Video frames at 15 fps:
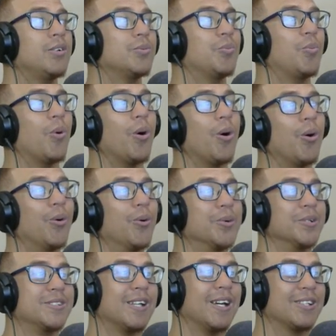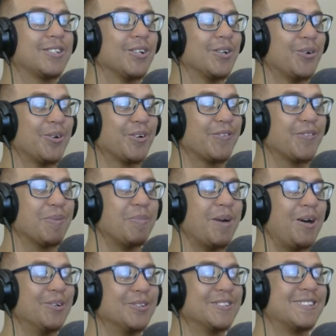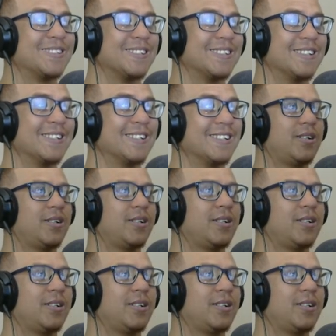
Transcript: Whoa, is that the Lord of the Mountain?